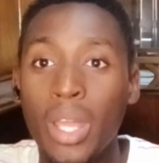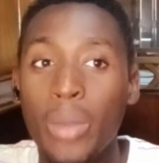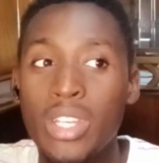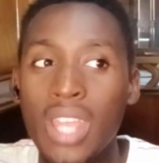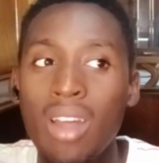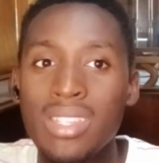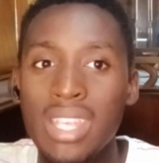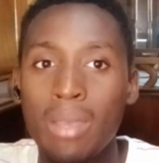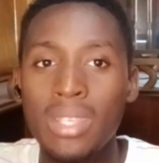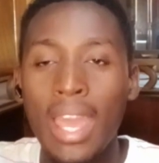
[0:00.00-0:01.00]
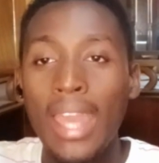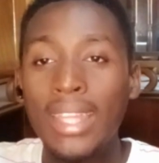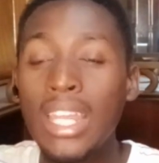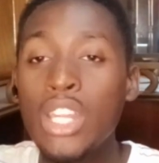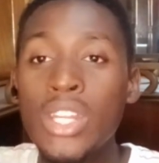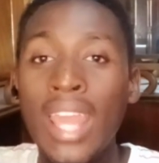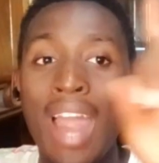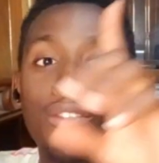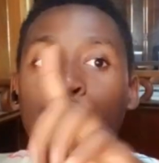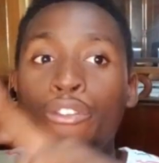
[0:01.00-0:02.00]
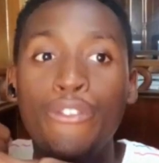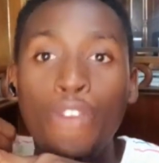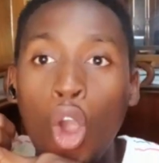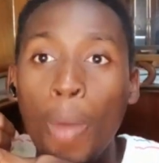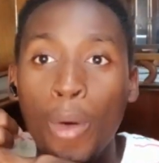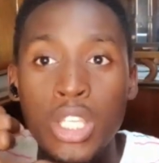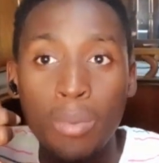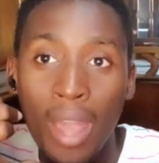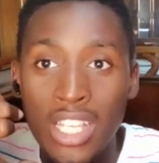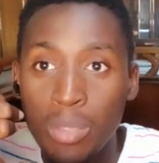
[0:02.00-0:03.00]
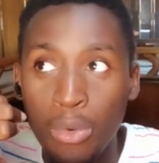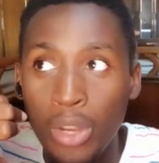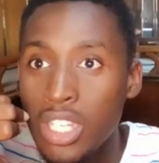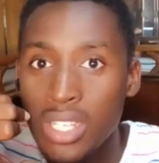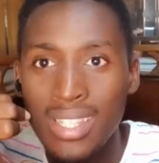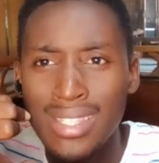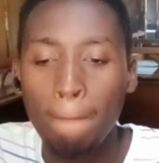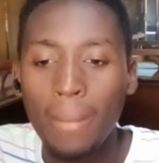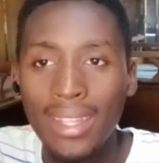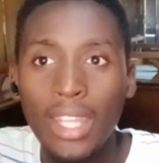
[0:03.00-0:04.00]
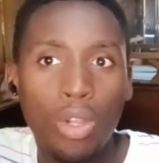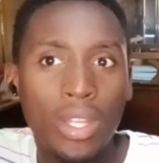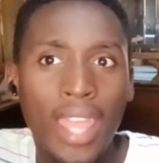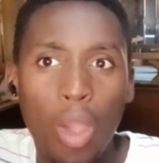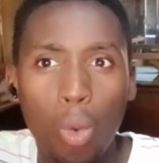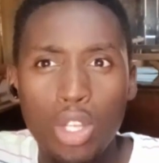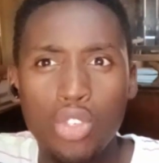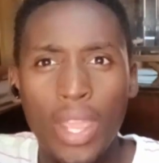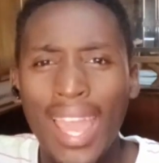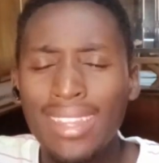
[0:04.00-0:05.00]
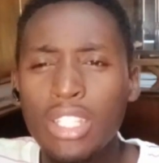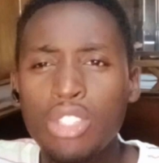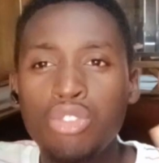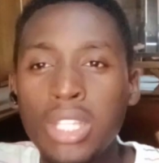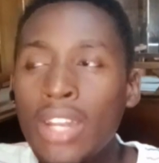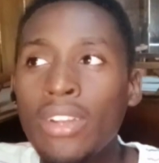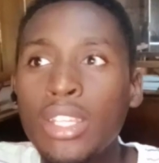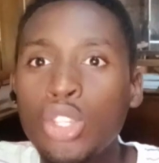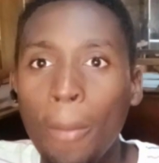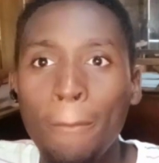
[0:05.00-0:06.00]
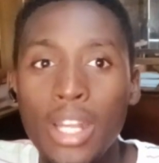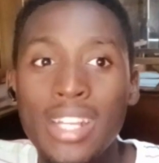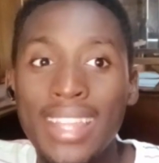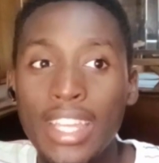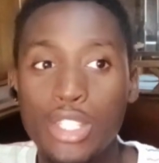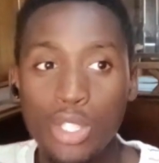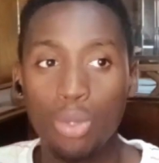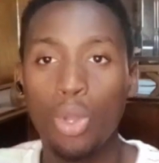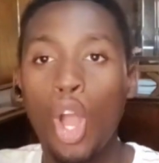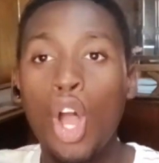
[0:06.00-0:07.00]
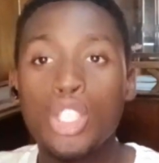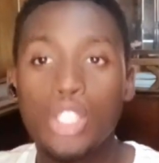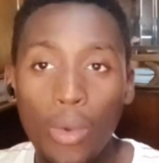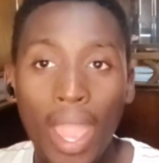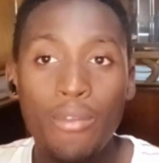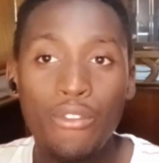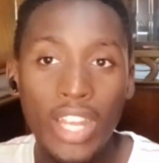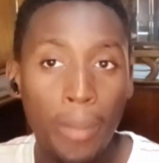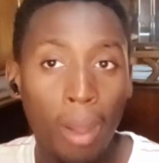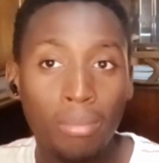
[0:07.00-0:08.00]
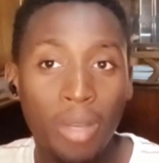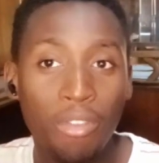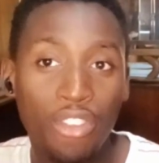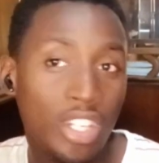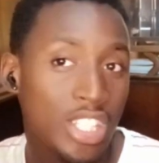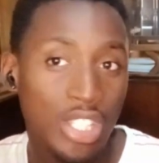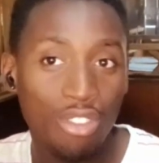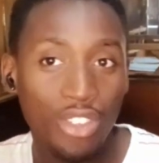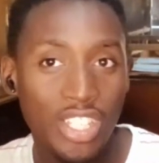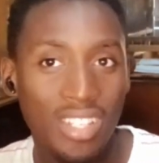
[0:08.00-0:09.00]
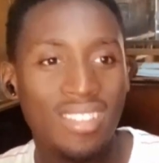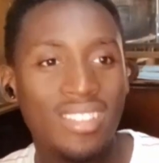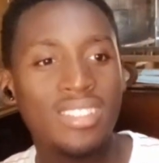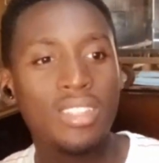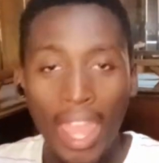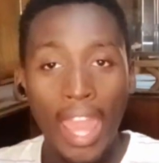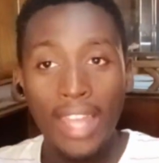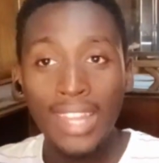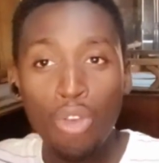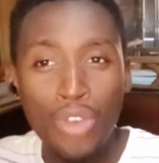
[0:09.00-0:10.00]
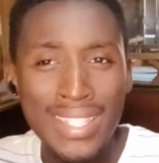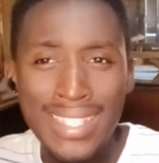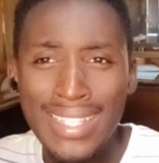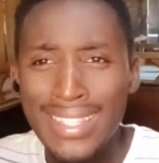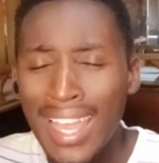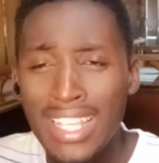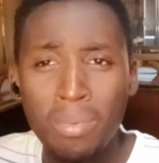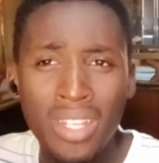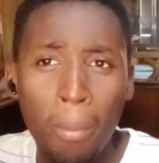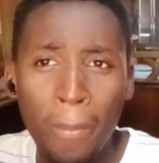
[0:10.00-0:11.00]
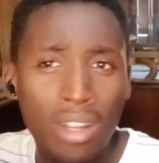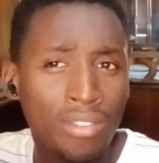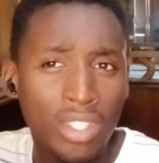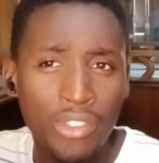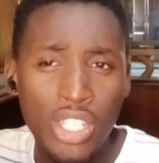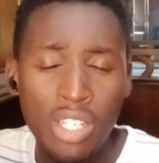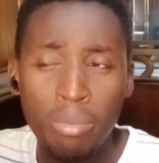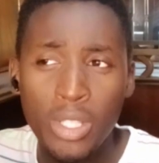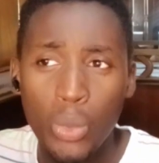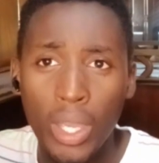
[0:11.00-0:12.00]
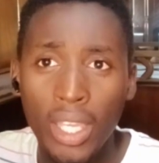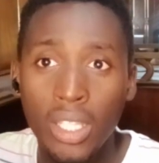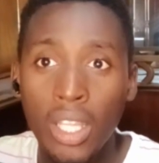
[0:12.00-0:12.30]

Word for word: with child sims. They literally have four possible aspirations and they only get one trait and there's literally not much they can do. So I'm really pumped up for these new features. Now recently there has been a bit of division between